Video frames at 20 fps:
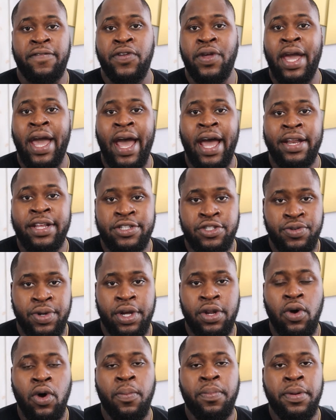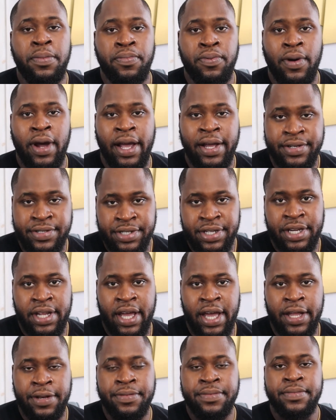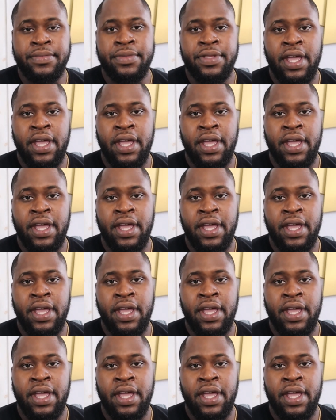you had a trade open prior to that